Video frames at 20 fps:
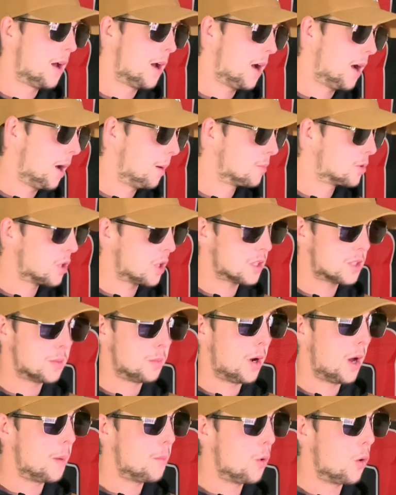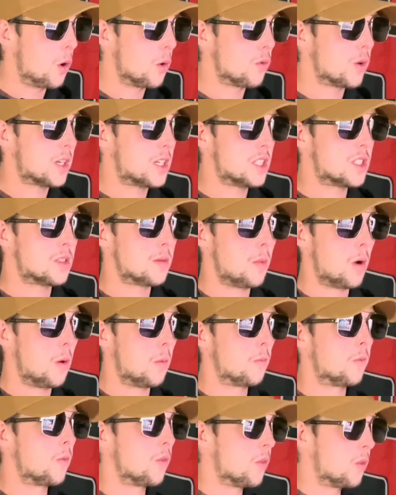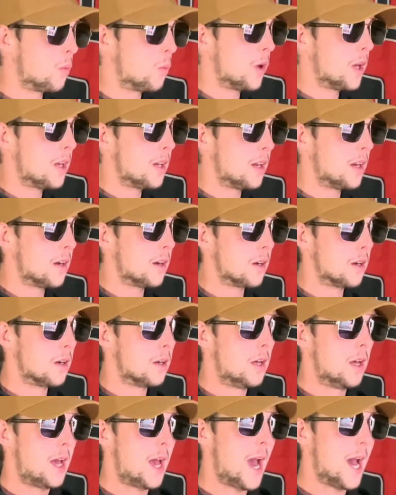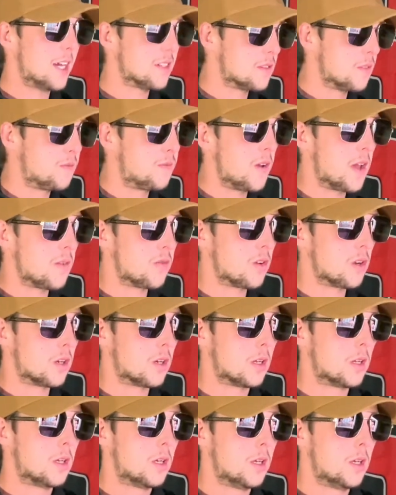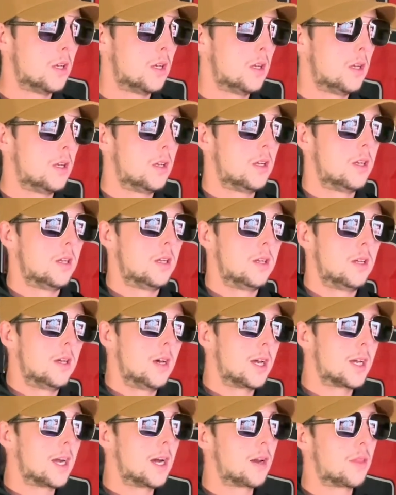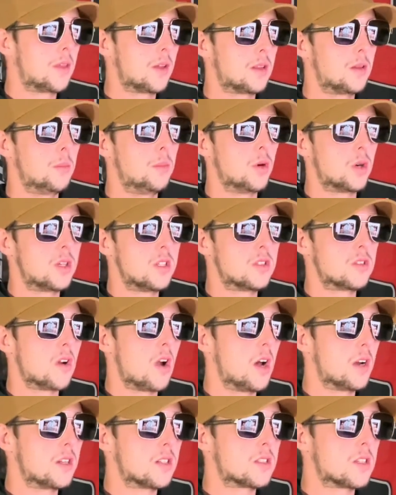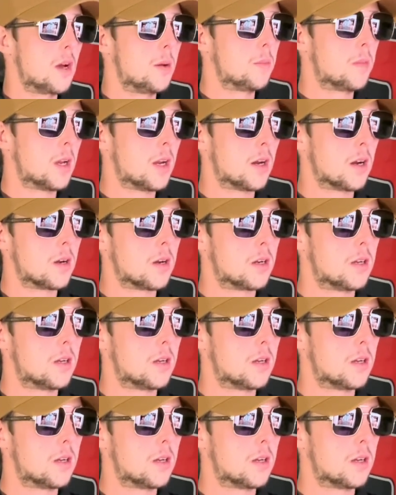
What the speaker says: I'm trusting my boy Ricky Simón for the win here. As a favorite, I got to think the bookies are onto something here.